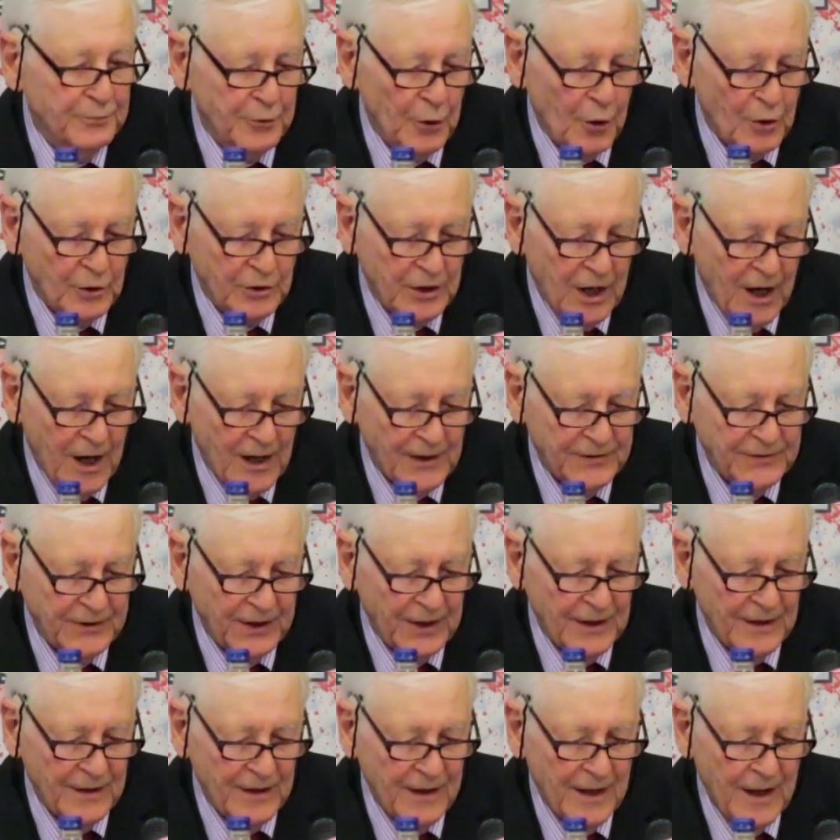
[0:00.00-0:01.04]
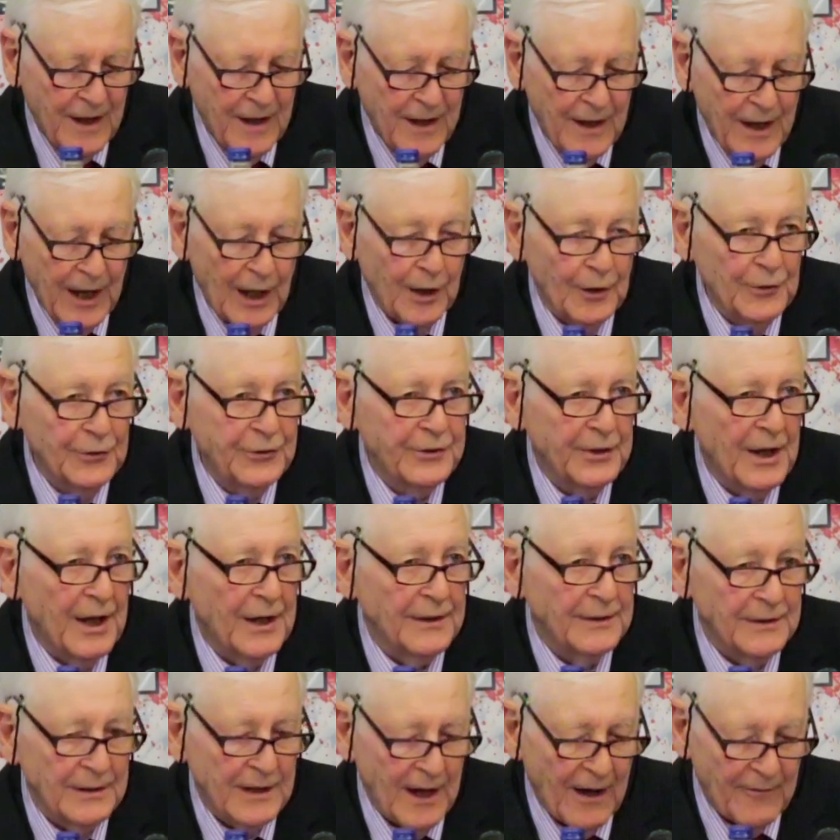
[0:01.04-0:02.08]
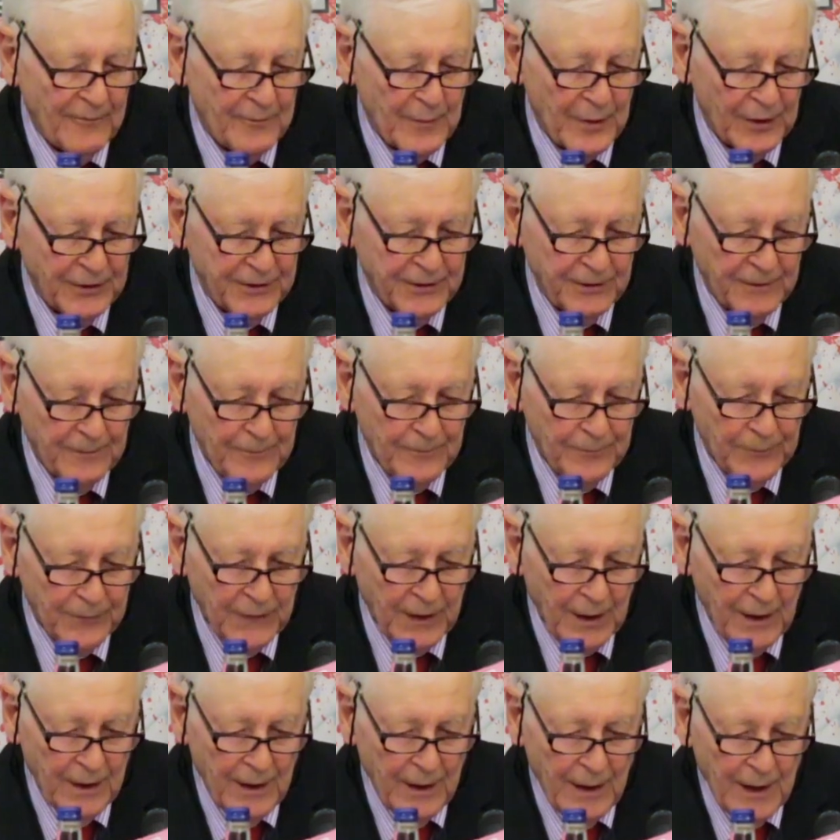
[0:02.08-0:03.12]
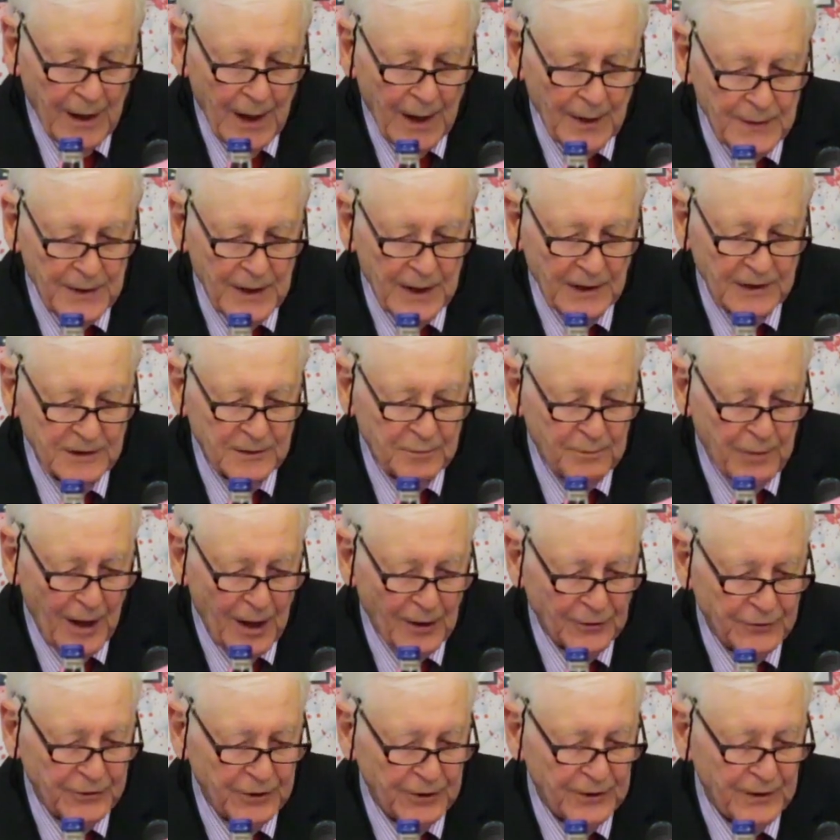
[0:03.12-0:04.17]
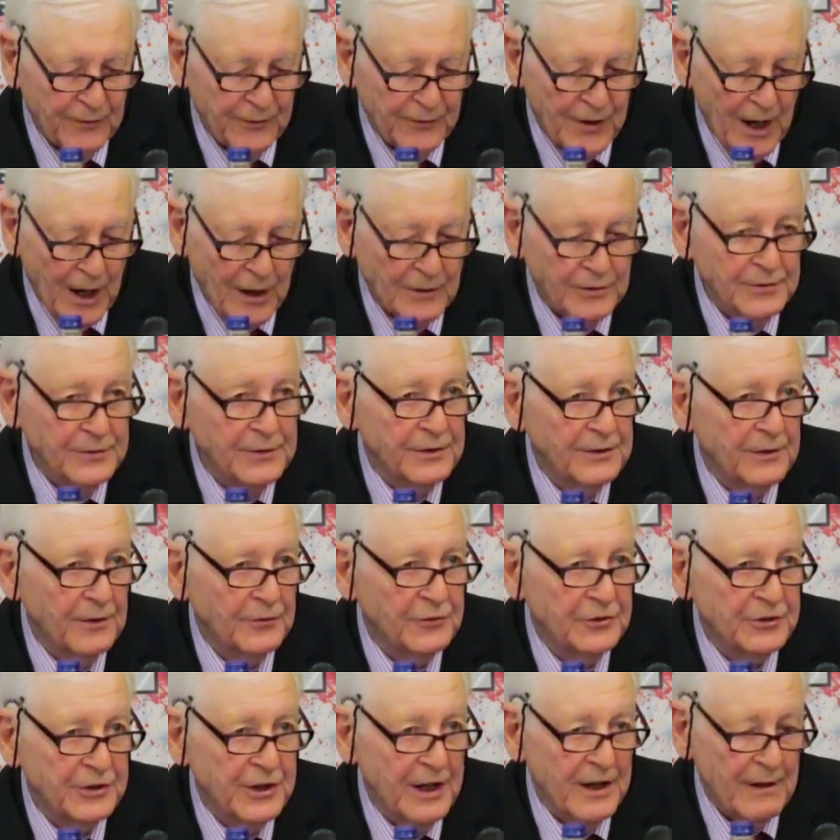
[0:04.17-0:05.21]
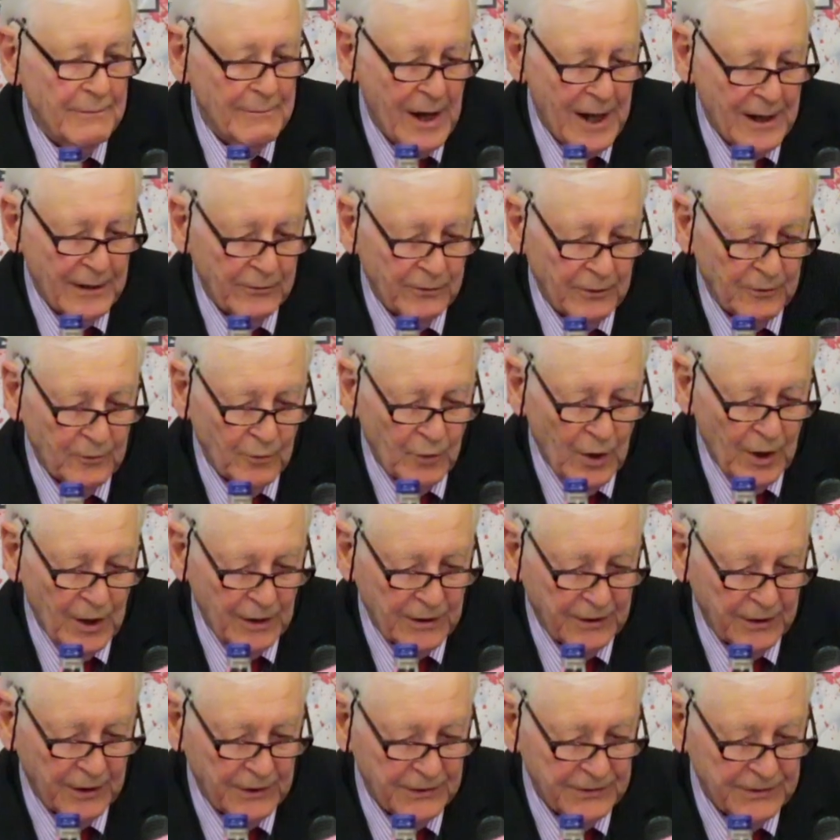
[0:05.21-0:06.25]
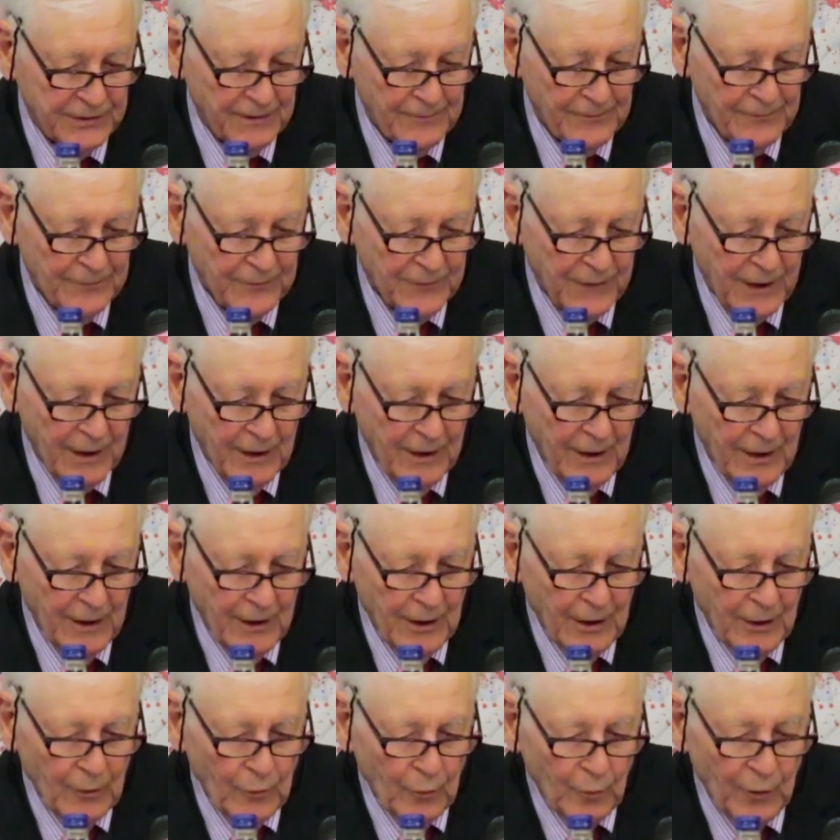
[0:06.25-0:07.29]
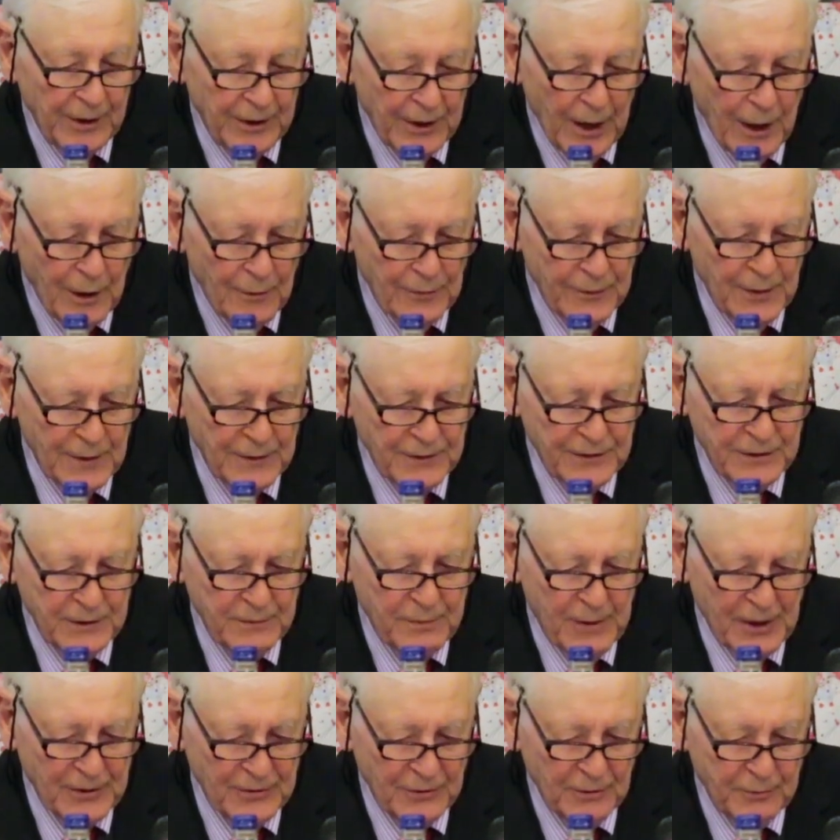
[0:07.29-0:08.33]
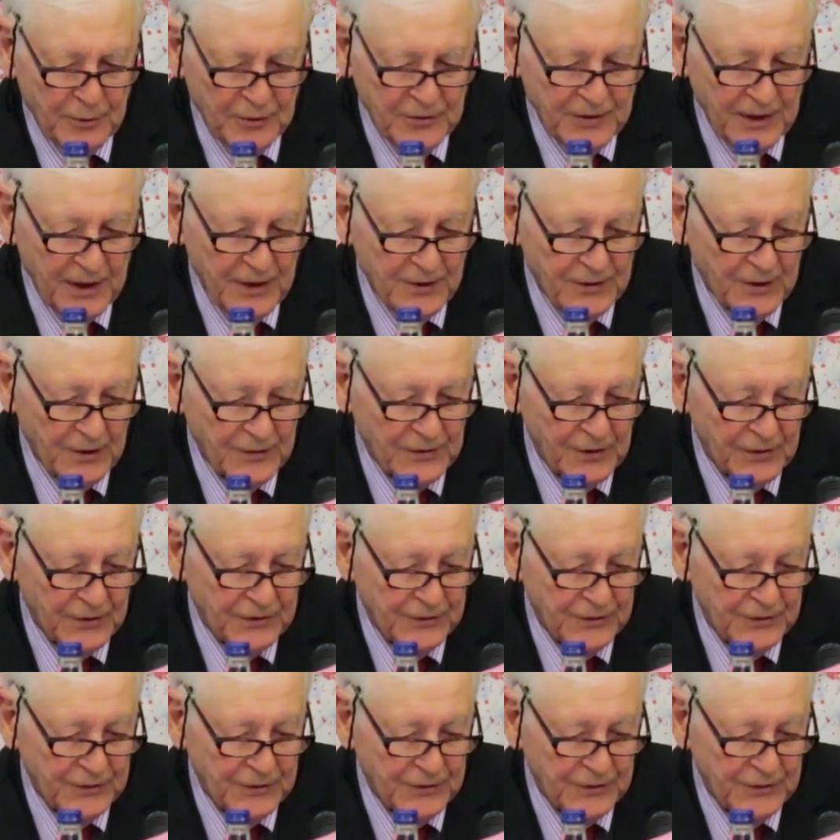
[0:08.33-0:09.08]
broadcasting, health and government, and the expulsion of thousands of Shia migrant workers? We know that the special procedures are